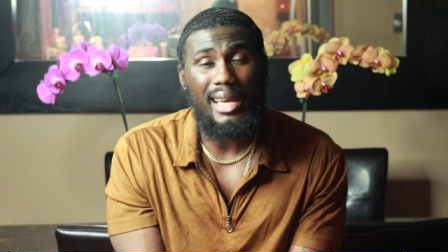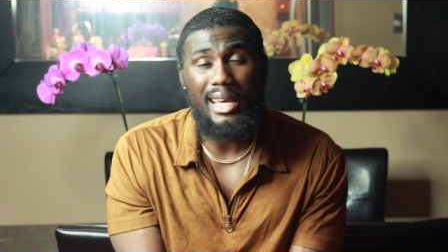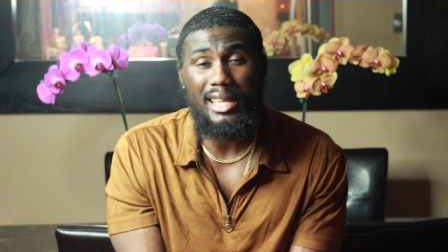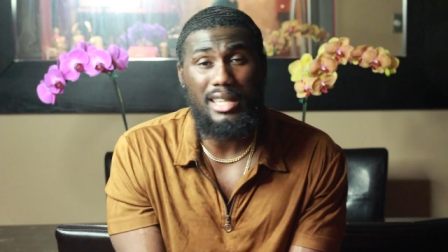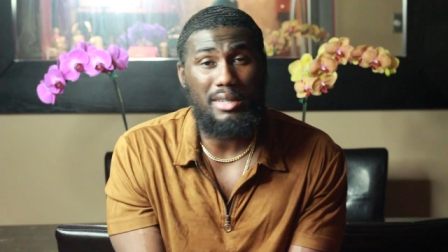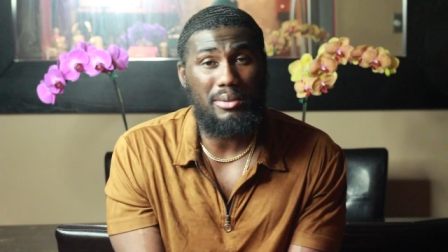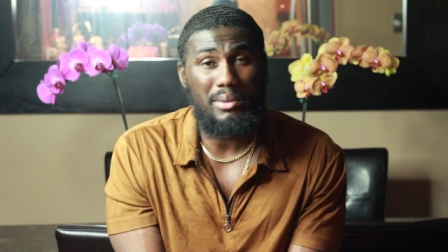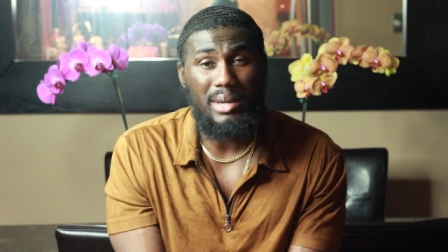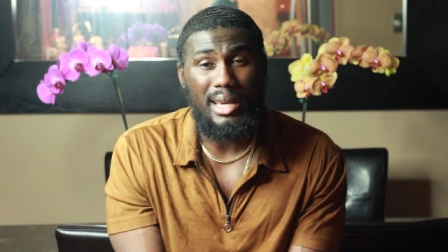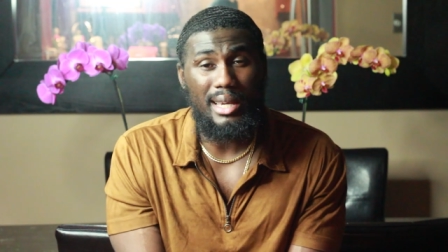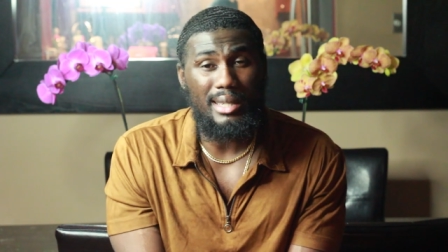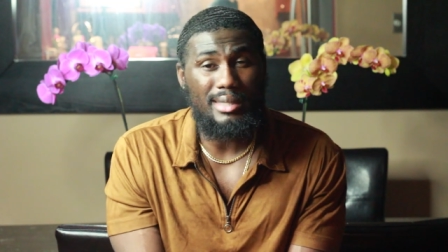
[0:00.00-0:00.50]

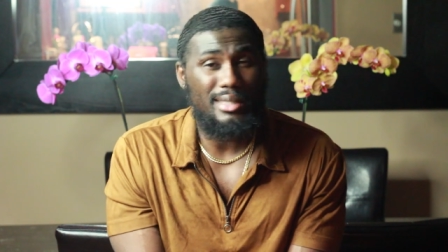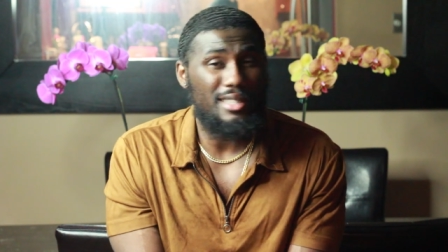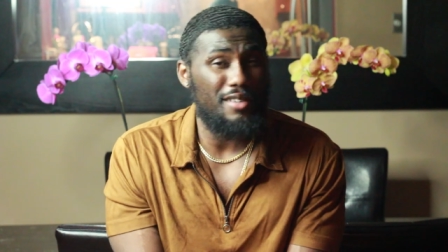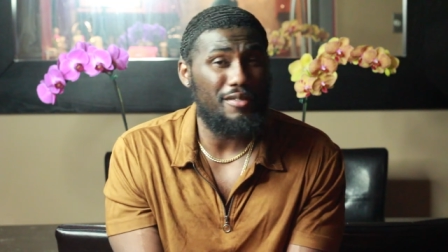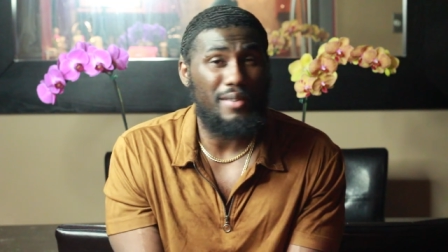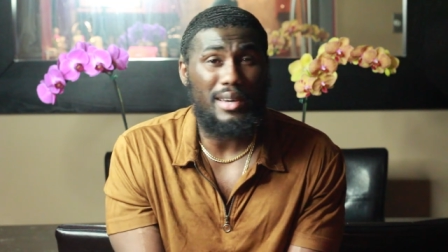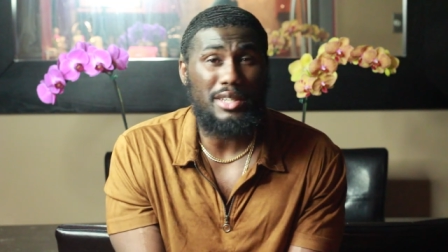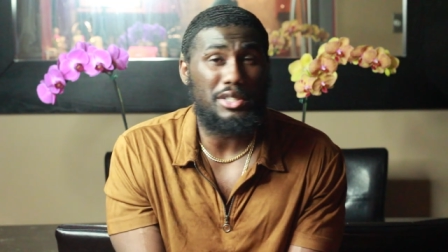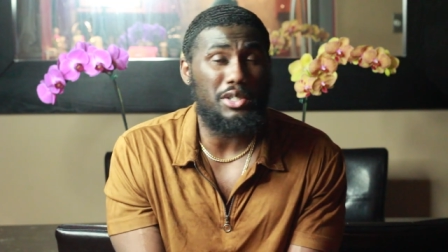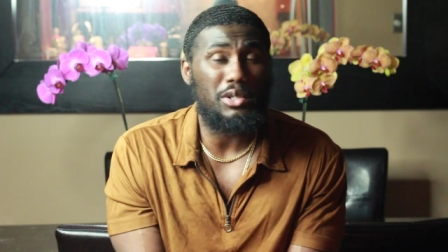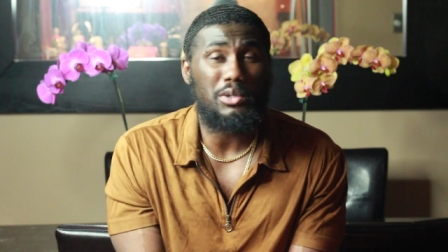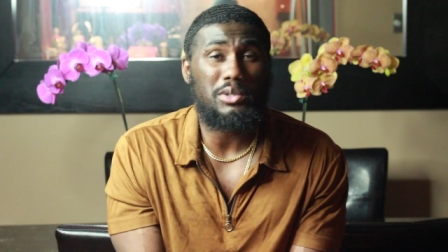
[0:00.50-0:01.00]
Anyways,
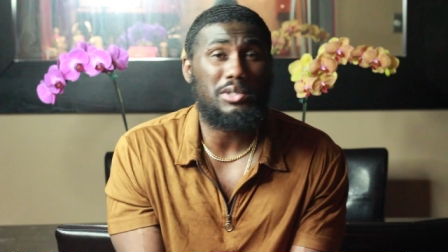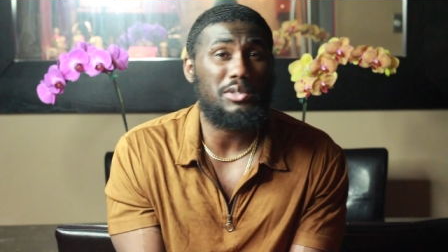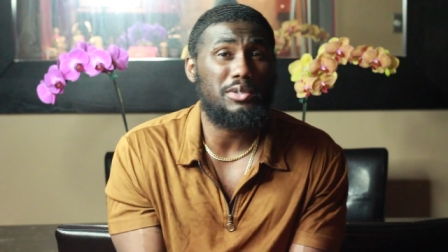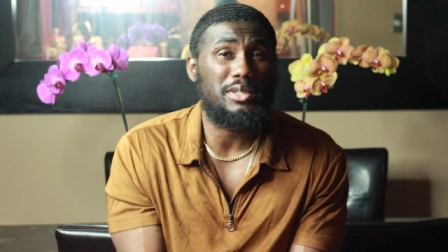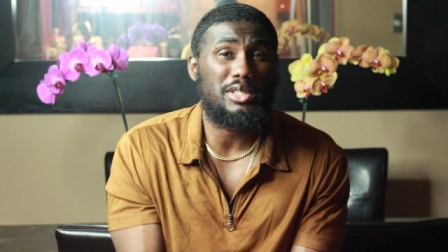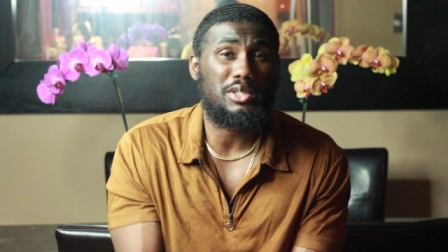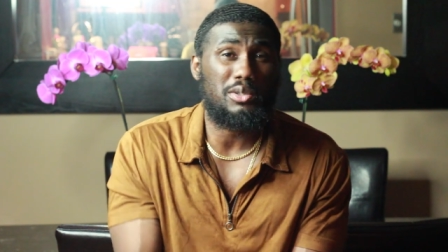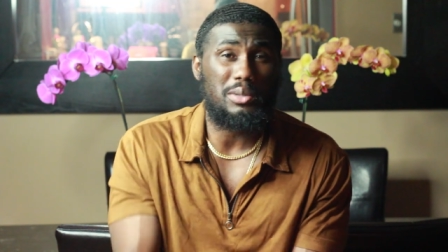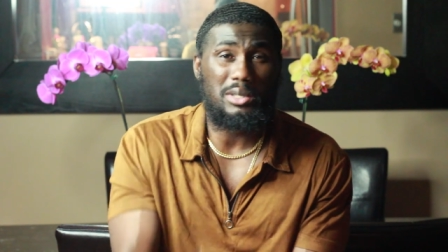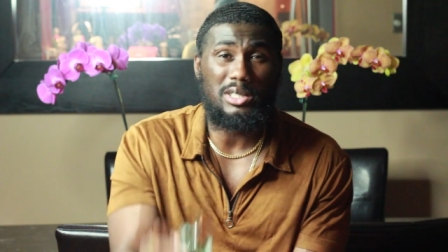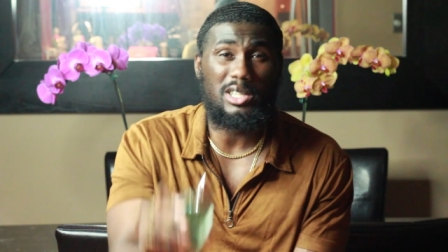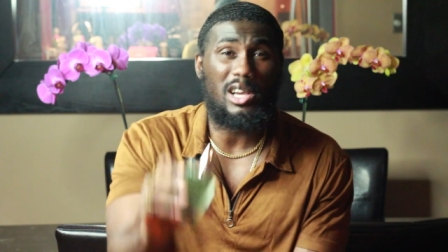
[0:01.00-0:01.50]
if I told you
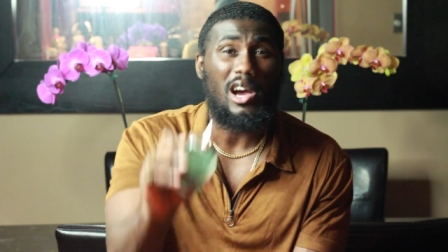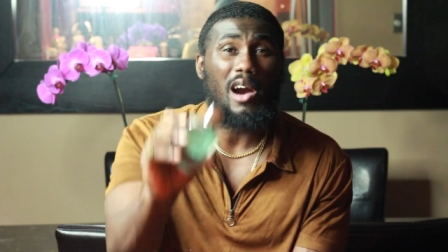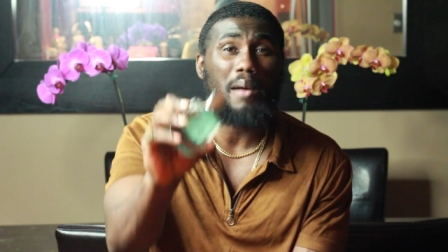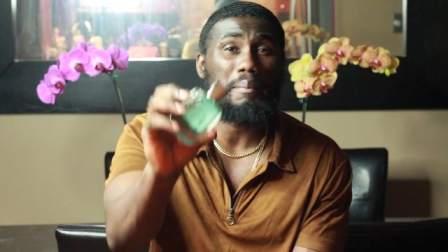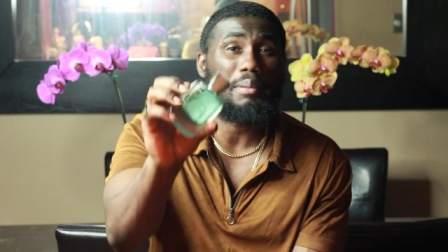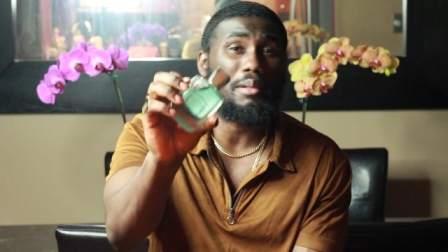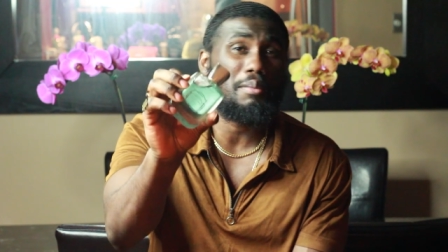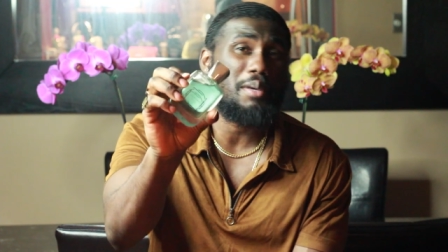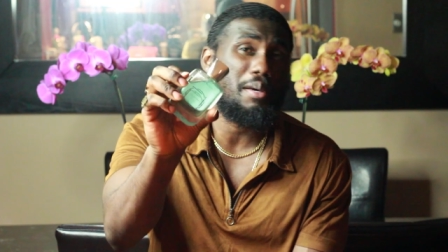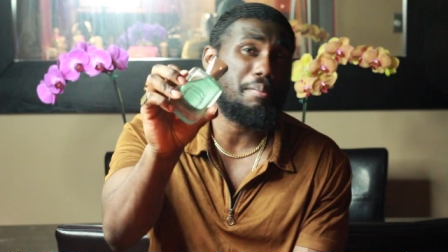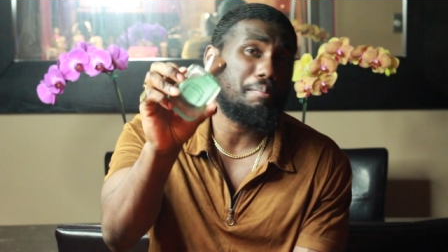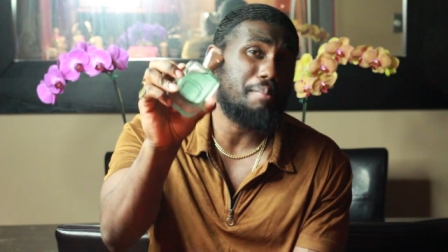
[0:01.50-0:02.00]
this was a
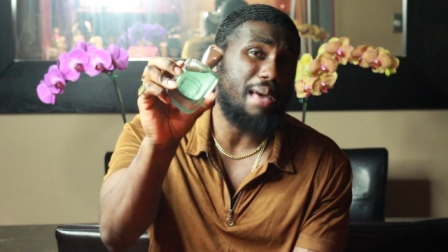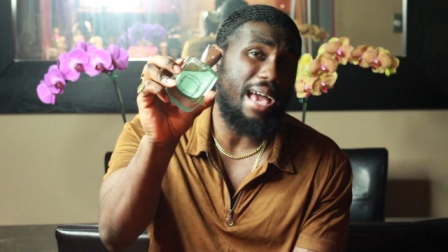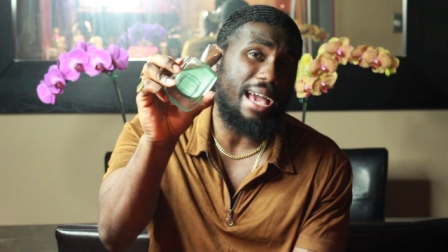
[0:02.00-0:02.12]
compliment